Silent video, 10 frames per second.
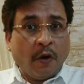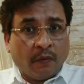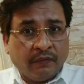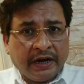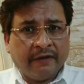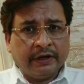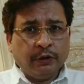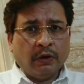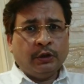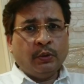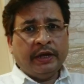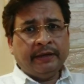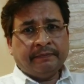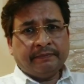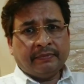Whenever you are
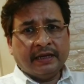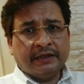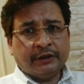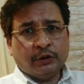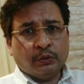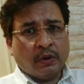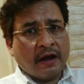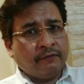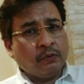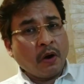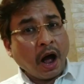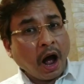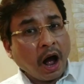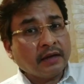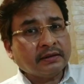doing this, you have to
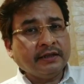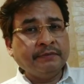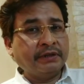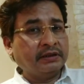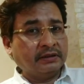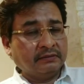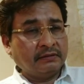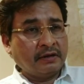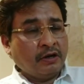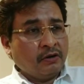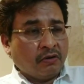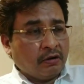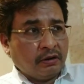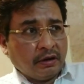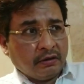ask in present.
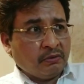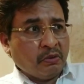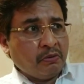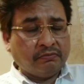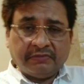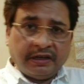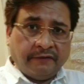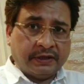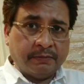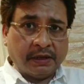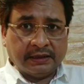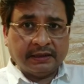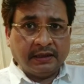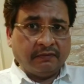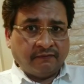Not no ifs and buts,
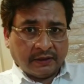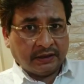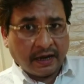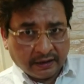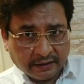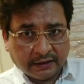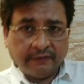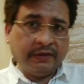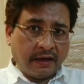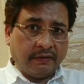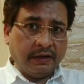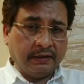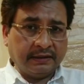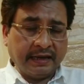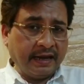first I will receive, then I
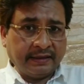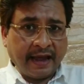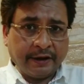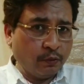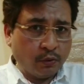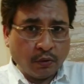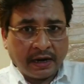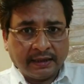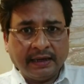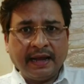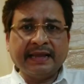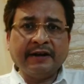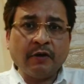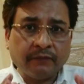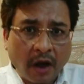will say thank you. No, nothing like that.
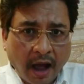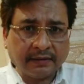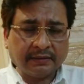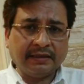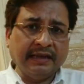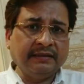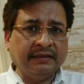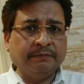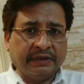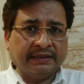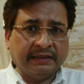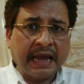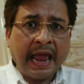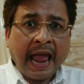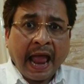You have to ask things in present
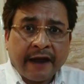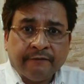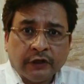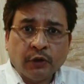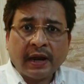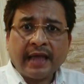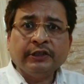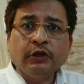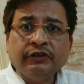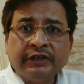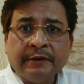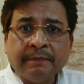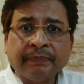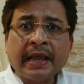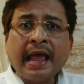and visualize your
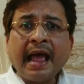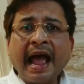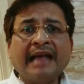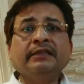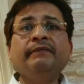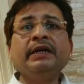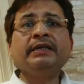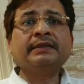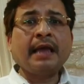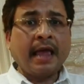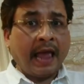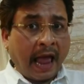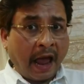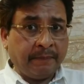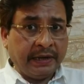dream as if it is
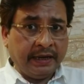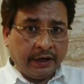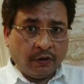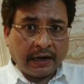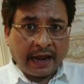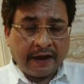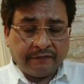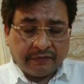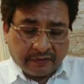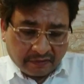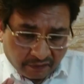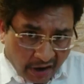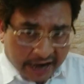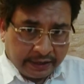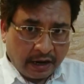happening in your life
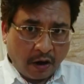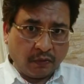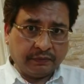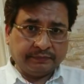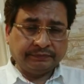right now.